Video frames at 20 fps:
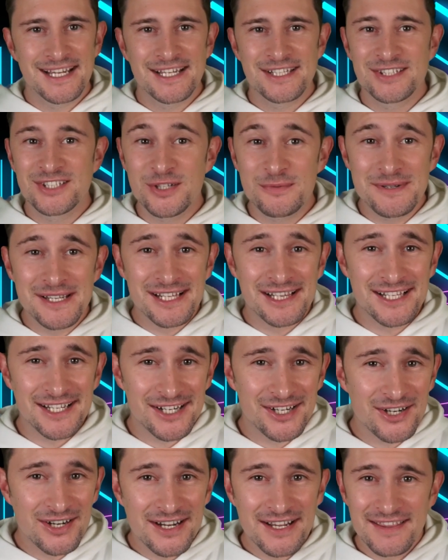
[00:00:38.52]
To be
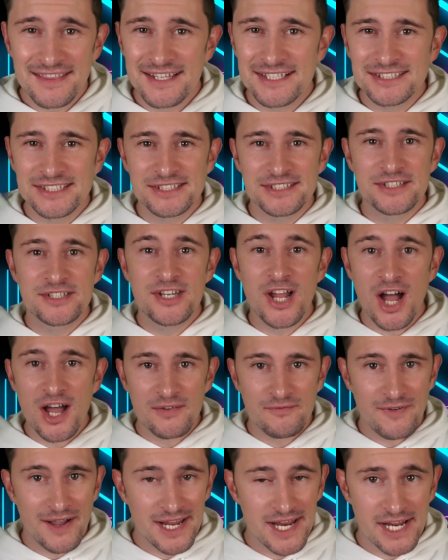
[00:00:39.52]
clear, this is not
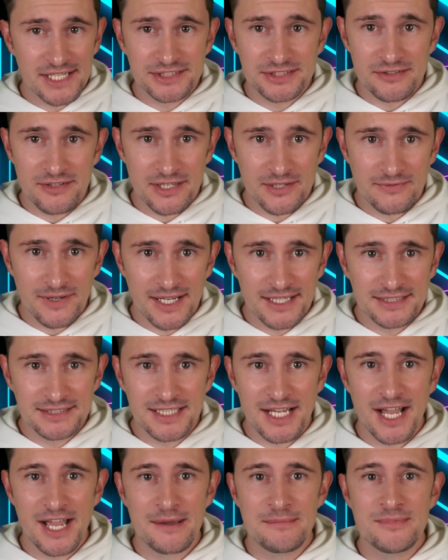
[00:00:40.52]
financial advice.
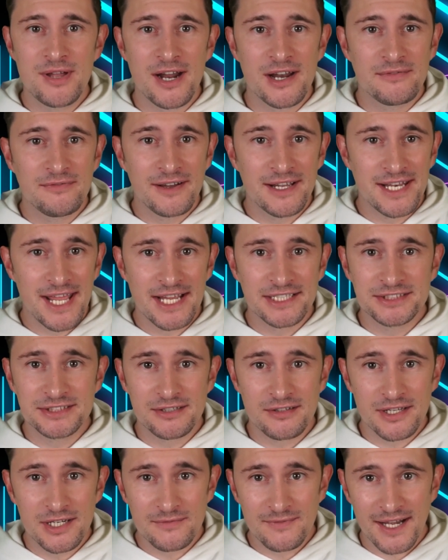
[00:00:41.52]
I am not a
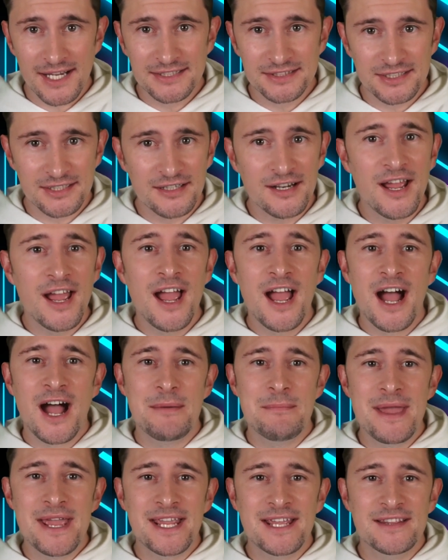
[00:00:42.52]
financial advisor. I'm
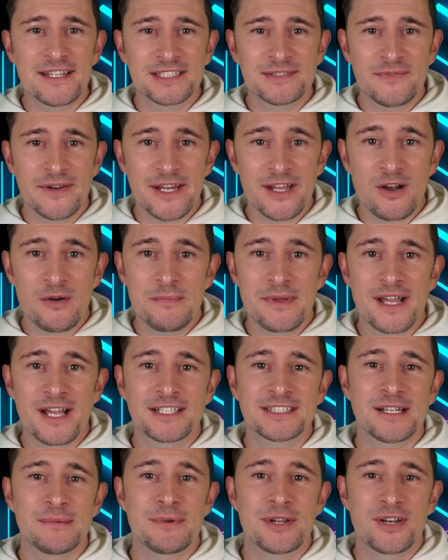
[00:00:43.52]
making this video
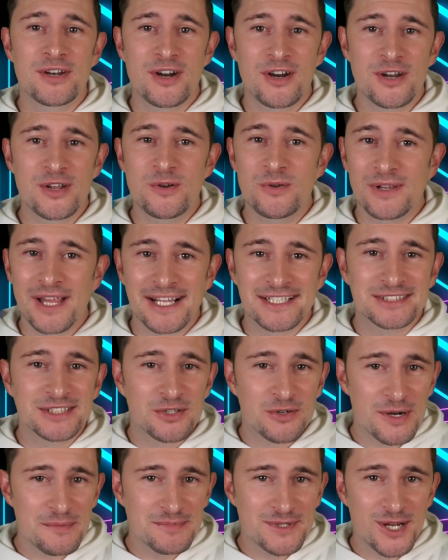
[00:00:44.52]
because I'm a nerd who likes
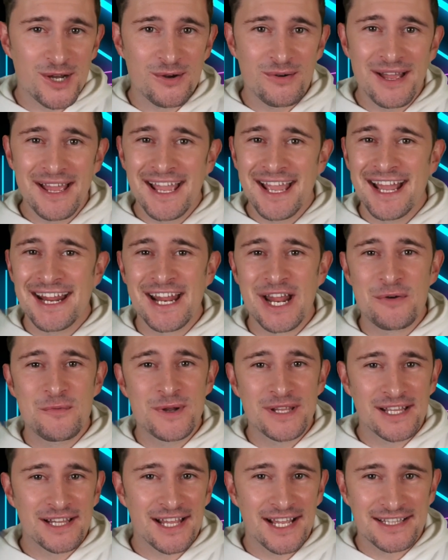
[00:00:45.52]
crypto, and I
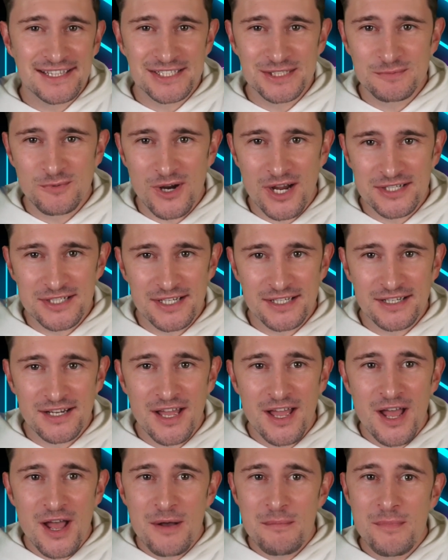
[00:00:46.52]
really like this project.
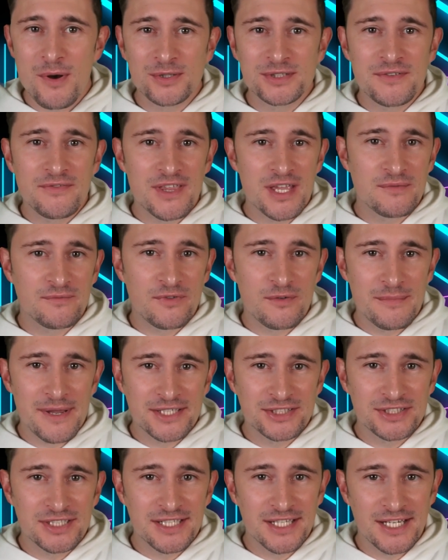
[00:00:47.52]
Most of the
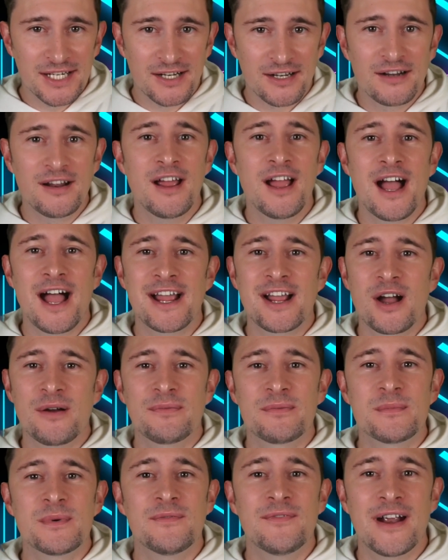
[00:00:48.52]
information here I got
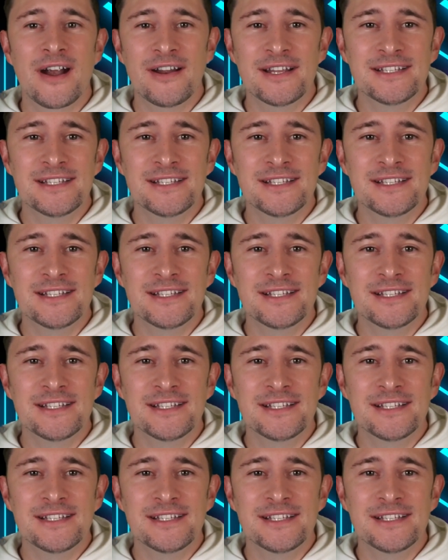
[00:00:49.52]
from a very